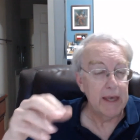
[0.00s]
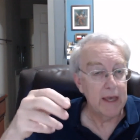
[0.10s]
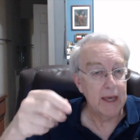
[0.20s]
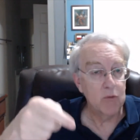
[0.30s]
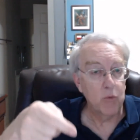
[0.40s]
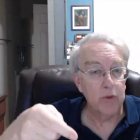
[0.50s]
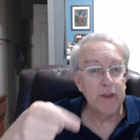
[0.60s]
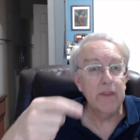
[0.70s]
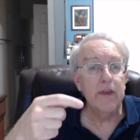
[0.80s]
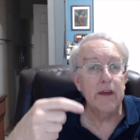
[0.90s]
and
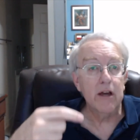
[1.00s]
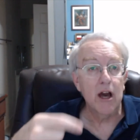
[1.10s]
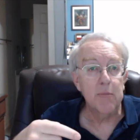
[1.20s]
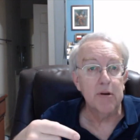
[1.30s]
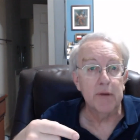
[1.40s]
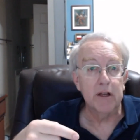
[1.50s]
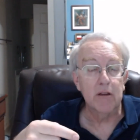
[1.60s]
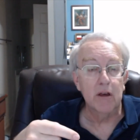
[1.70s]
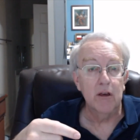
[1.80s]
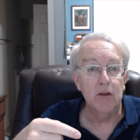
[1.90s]
within the accompaniment,
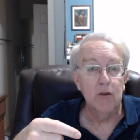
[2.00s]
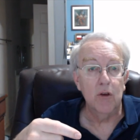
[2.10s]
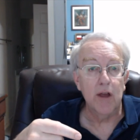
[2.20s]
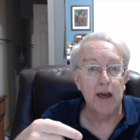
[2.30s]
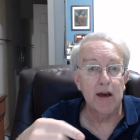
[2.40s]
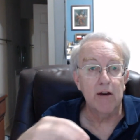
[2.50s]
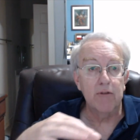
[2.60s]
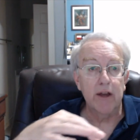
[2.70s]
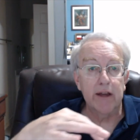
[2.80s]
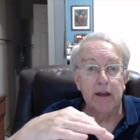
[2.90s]
you'll have
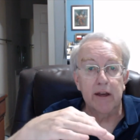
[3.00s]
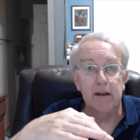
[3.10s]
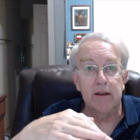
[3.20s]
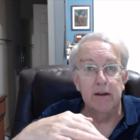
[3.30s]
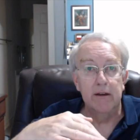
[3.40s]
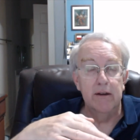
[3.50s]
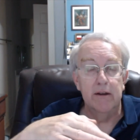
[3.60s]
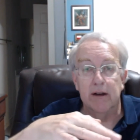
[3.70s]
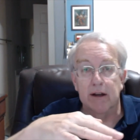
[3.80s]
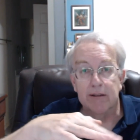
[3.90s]
like a
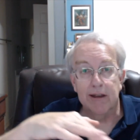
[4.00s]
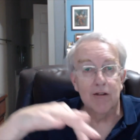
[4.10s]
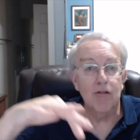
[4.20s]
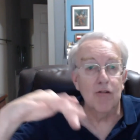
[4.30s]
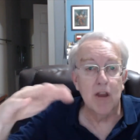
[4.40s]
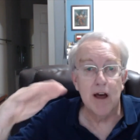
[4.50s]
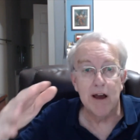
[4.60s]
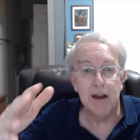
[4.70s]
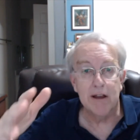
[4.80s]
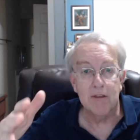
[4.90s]
tenor
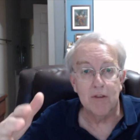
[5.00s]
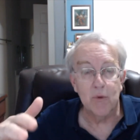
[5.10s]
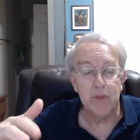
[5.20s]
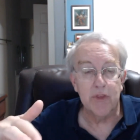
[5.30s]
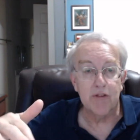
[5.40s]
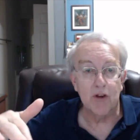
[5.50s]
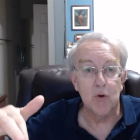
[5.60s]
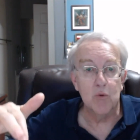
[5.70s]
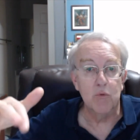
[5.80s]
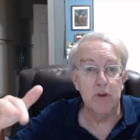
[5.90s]
line with its
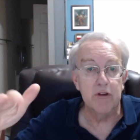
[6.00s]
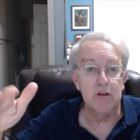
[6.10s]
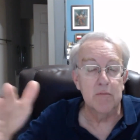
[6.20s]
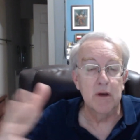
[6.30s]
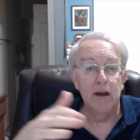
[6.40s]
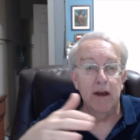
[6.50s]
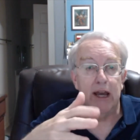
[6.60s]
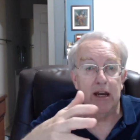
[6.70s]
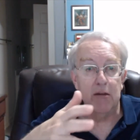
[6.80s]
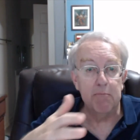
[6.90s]
own rhythm
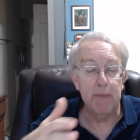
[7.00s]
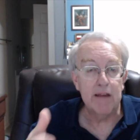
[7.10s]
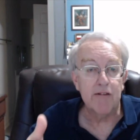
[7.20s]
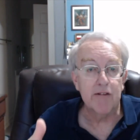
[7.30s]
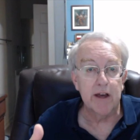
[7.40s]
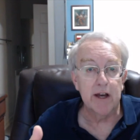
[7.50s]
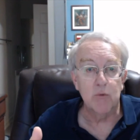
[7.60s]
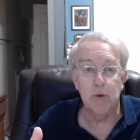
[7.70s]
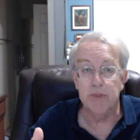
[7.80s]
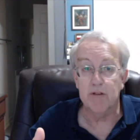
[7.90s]
and a bass line
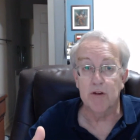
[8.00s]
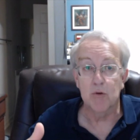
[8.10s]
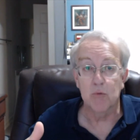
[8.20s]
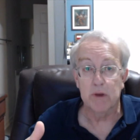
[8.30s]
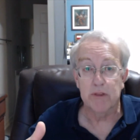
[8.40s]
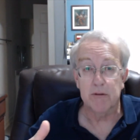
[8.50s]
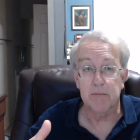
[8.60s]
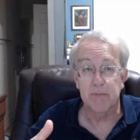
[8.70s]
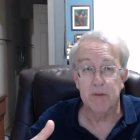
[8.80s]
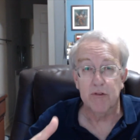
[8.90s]
with its own
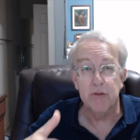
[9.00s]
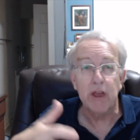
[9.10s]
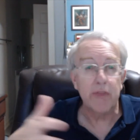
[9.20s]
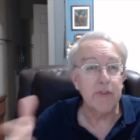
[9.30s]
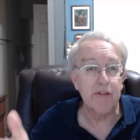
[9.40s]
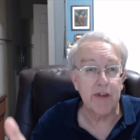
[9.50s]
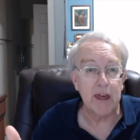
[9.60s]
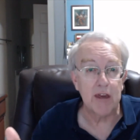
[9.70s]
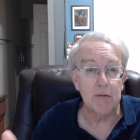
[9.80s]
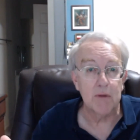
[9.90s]
rhythm. So they're not the
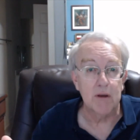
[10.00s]
same.